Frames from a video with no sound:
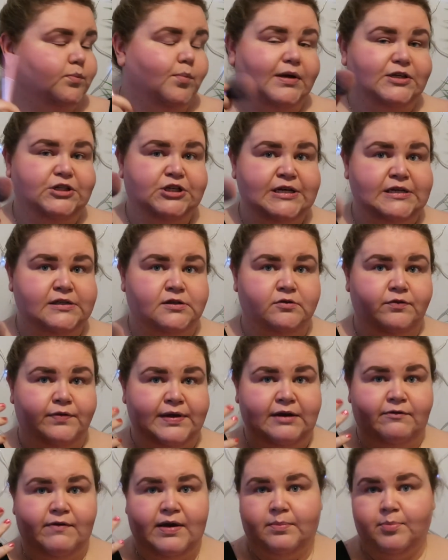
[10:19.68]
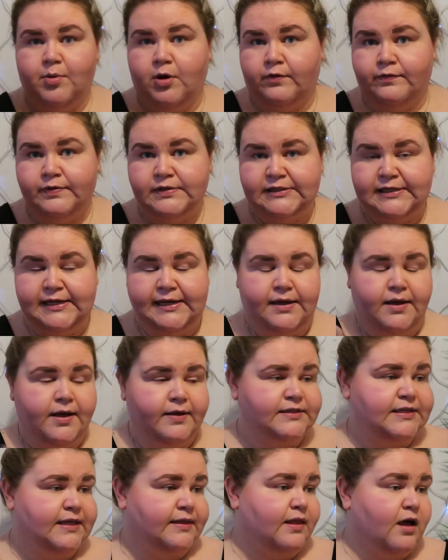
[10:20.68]
my cheeks look really red, but obviously
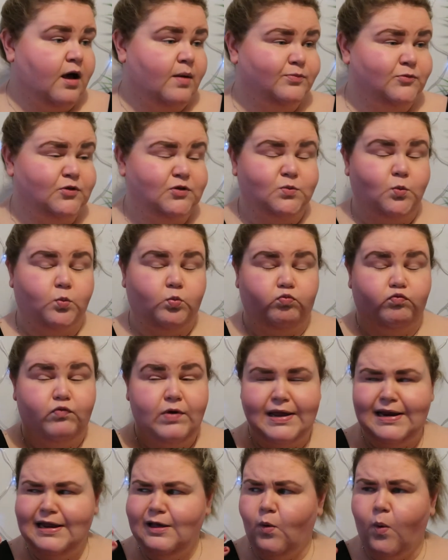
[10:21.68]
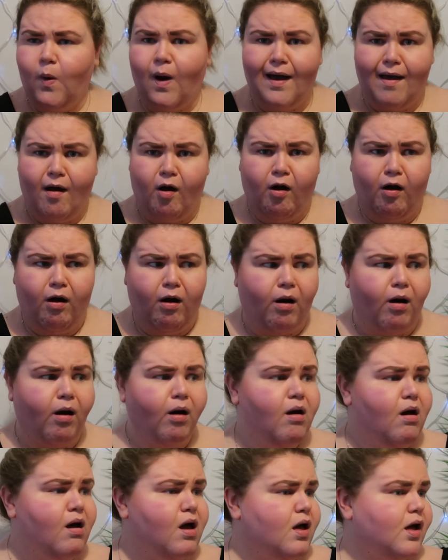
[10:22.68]
I said that I'm just really quite
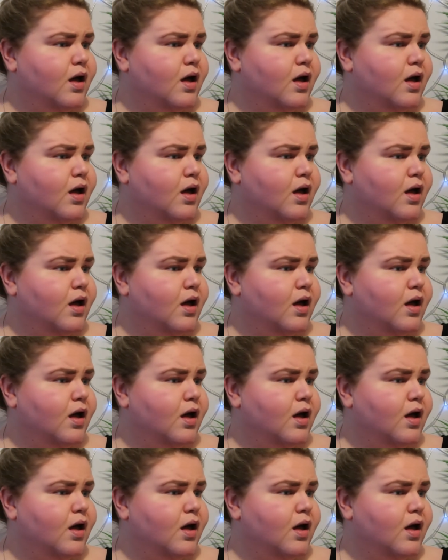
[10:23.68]
hot.